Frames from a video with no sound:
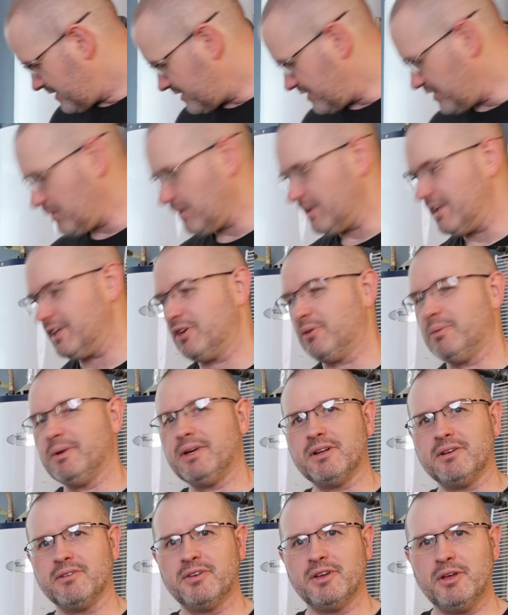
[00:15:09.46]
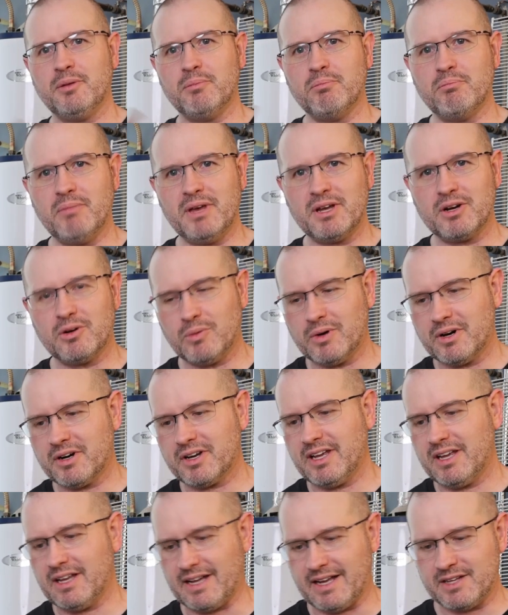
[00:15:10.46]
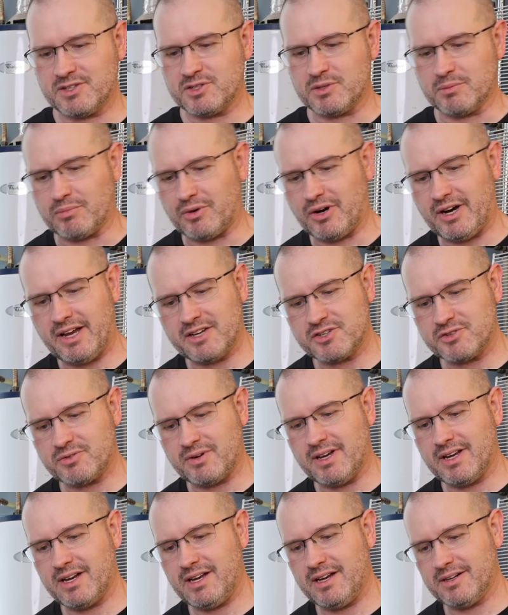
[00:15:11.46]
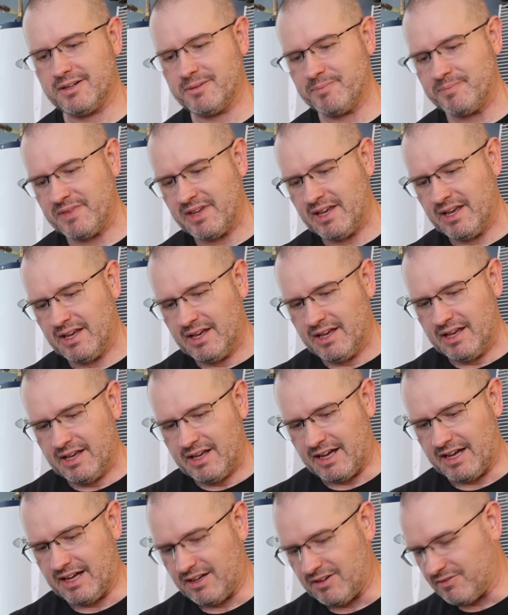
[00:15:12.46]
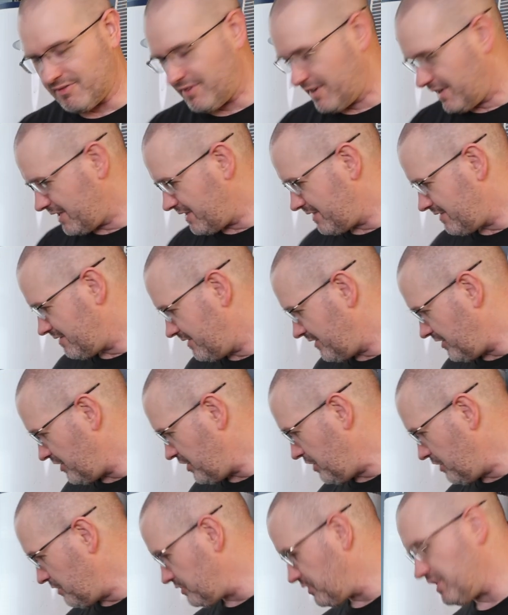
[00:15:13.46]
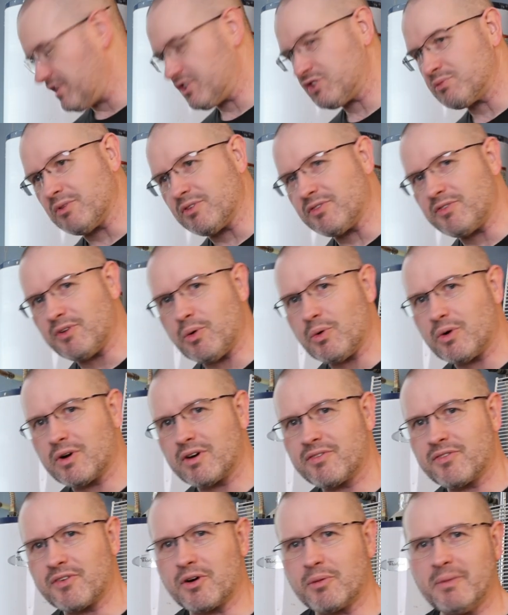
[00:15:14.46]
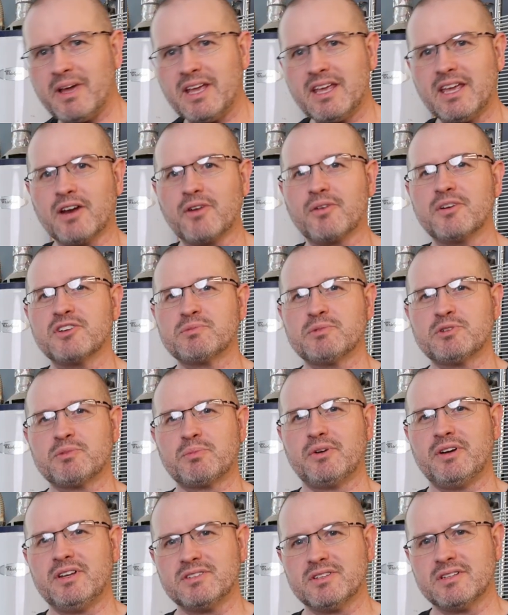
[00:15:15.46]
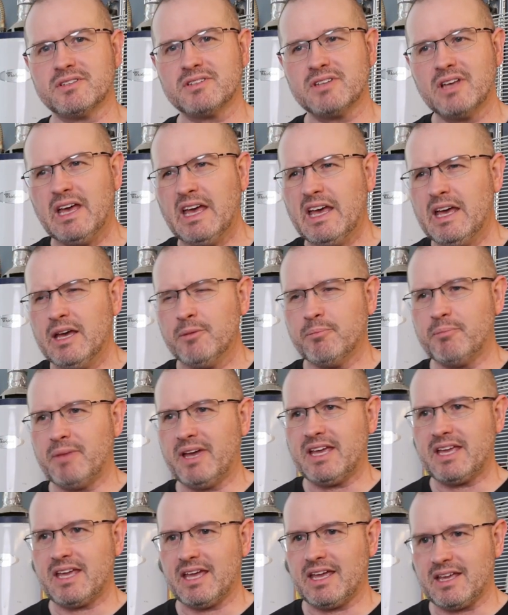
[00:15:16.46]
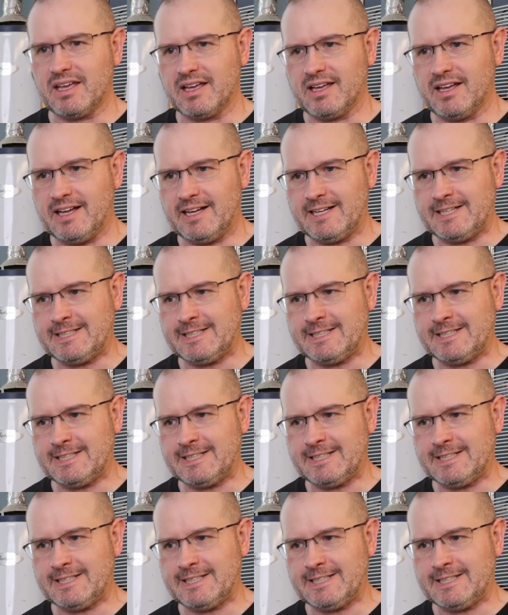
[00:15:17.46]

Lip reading: do a little bit of metalworking, I got some brass right here. I've used this before for making Christmas presents, making